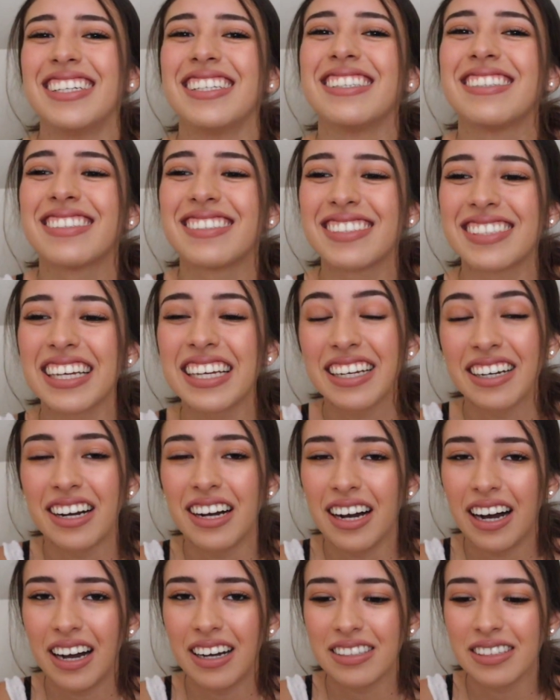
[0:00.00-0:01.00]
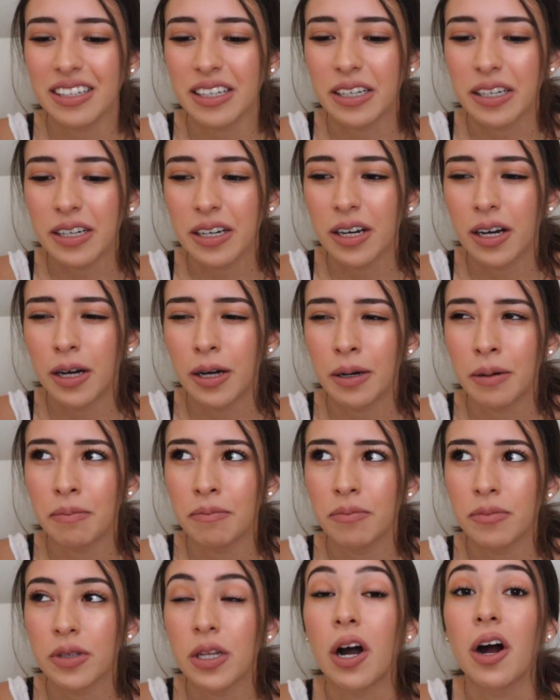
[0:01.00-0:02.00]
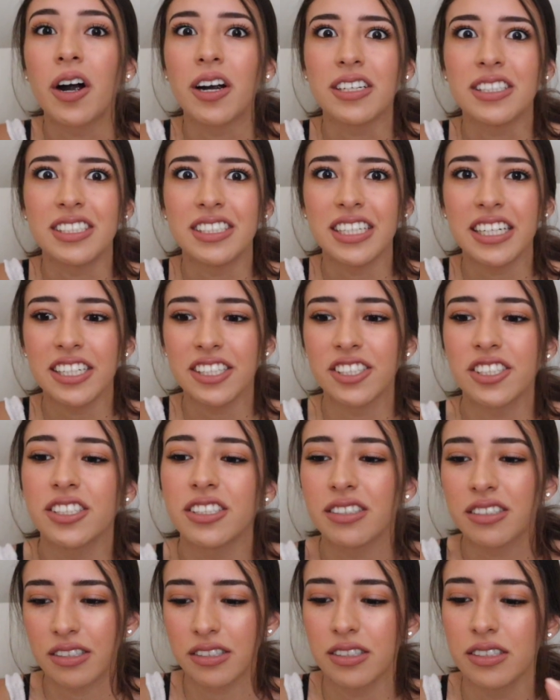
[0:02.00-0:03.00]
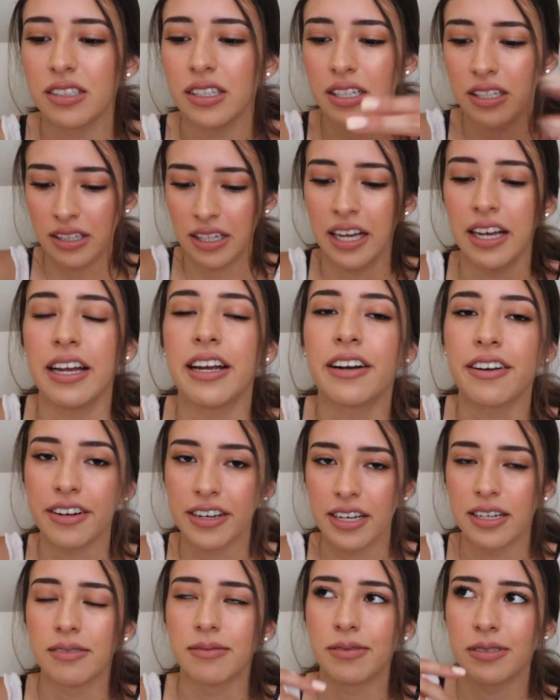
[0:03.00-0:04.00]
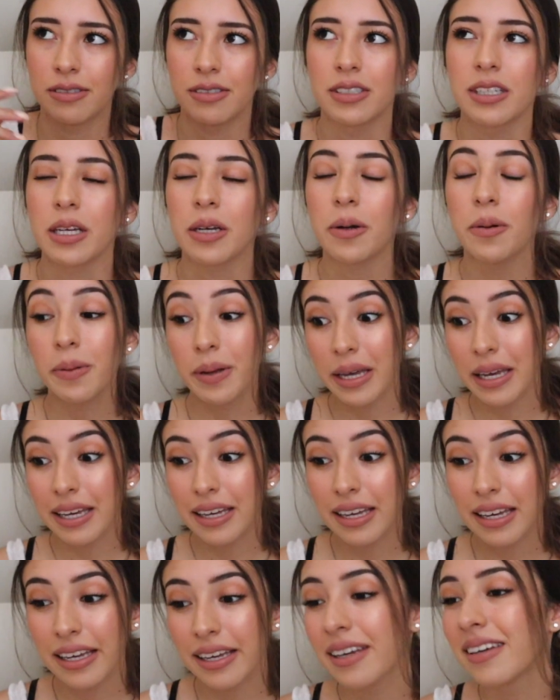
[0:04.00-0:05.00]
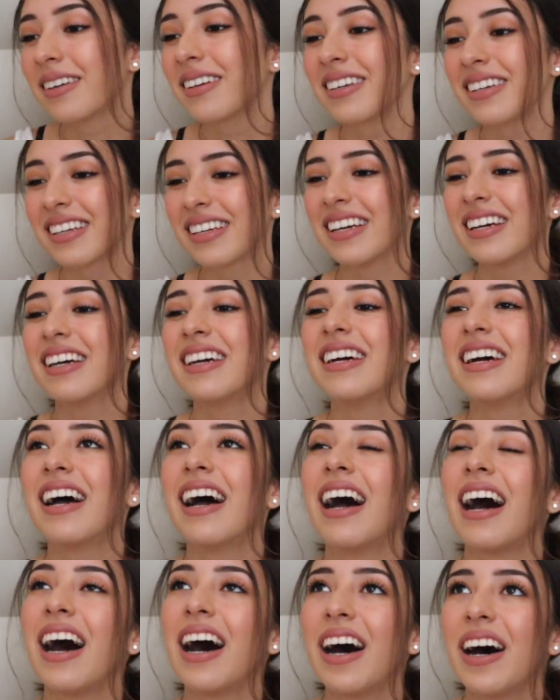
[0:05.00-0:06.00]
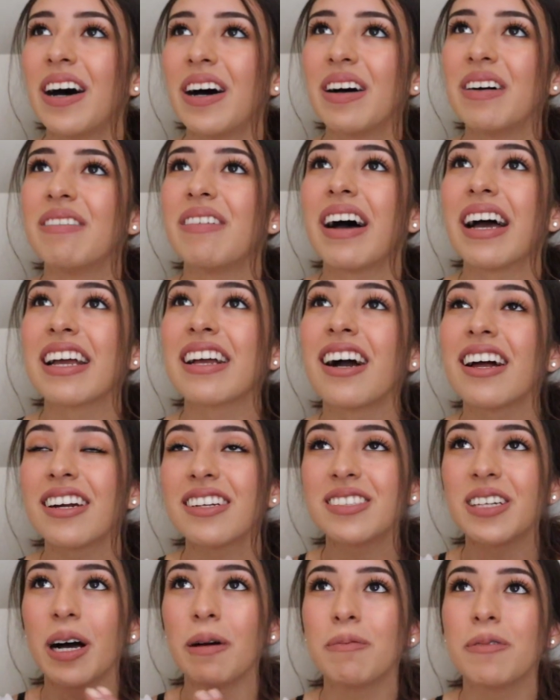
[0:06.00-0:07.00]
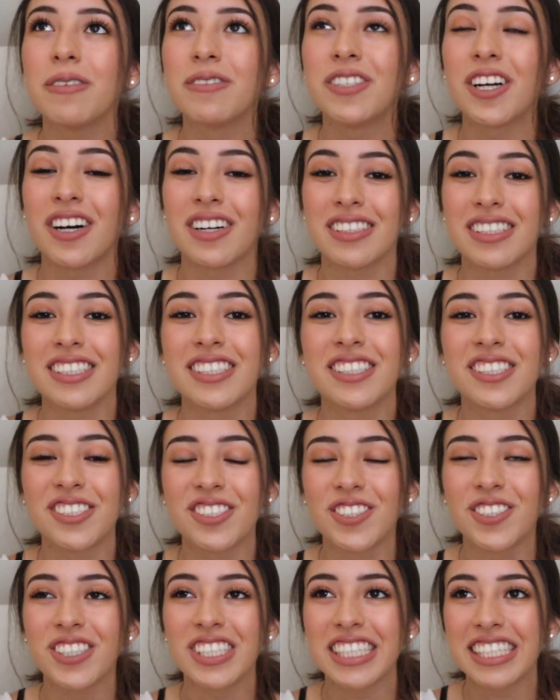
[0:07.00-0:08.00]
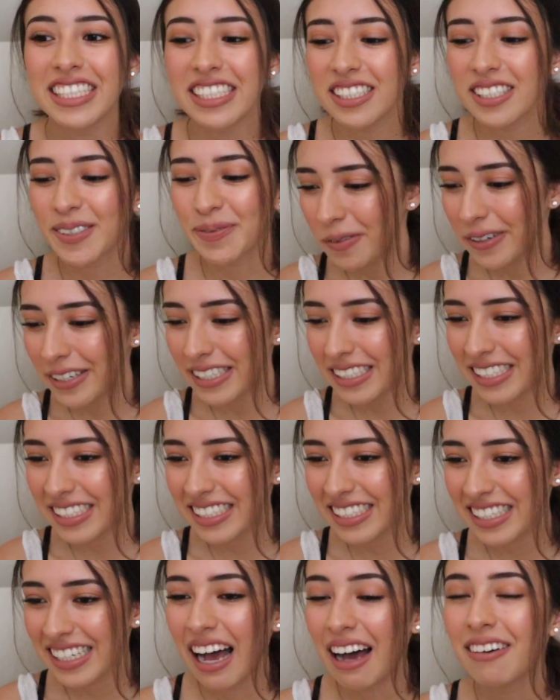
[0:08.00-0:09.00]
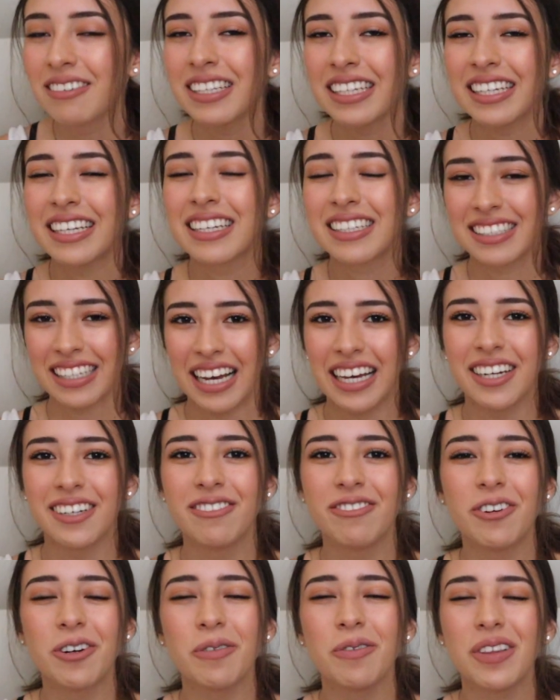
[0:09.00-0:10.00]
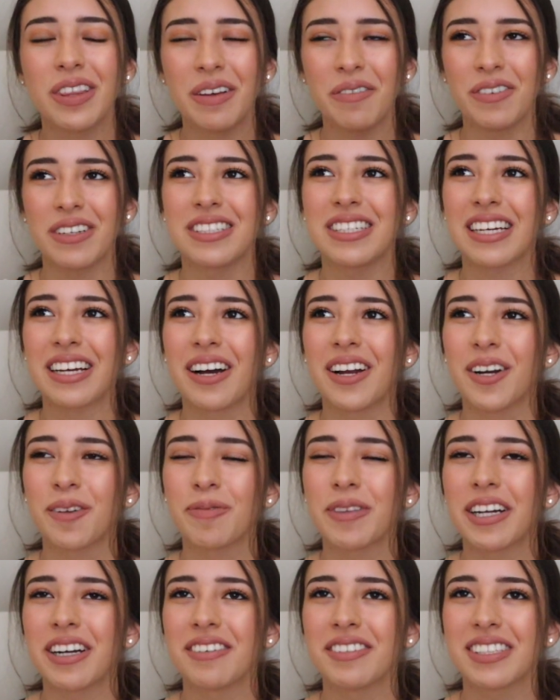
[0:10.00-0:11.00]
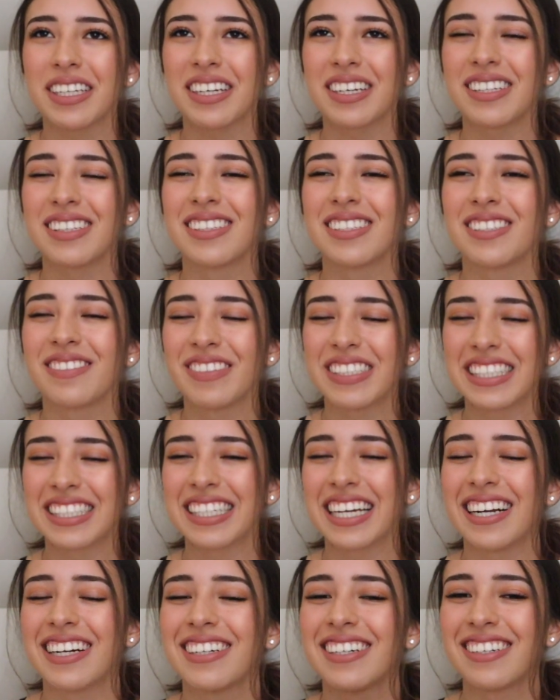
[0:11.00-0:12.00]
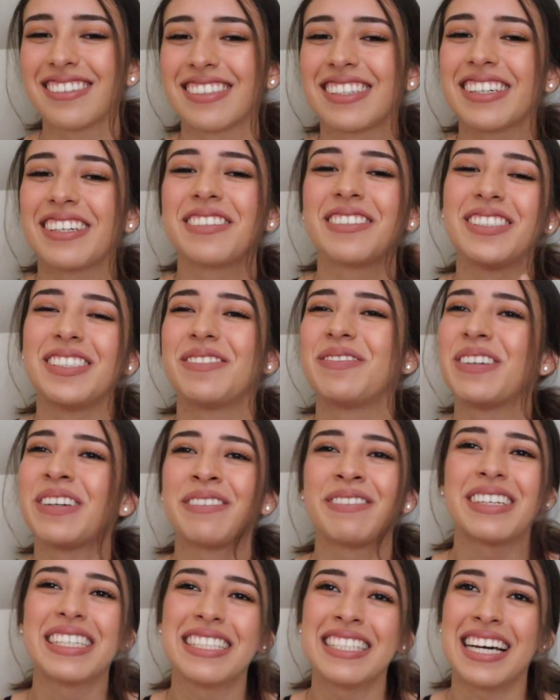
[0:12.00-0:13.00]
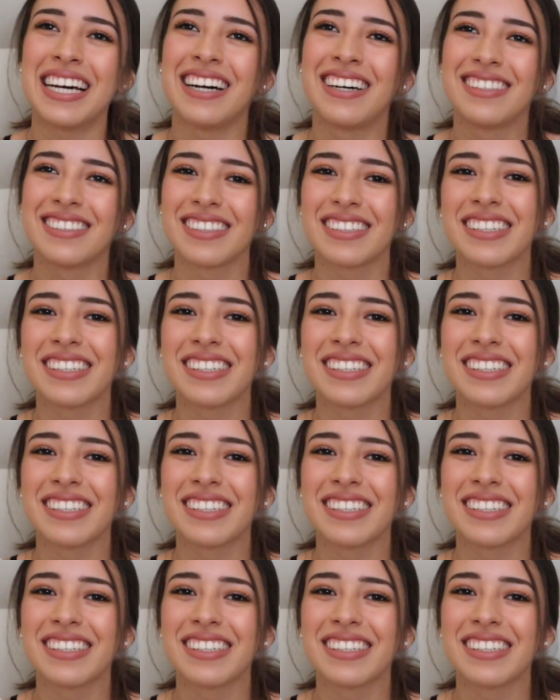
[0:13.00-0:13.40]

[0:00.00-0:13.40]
It was like on like the hard stage in that area. I was like, okay. I got on top of Jonathan's shoulders, which I was like excited for, but then once I got up there I was like a little bit scared and I was like, just bring me down.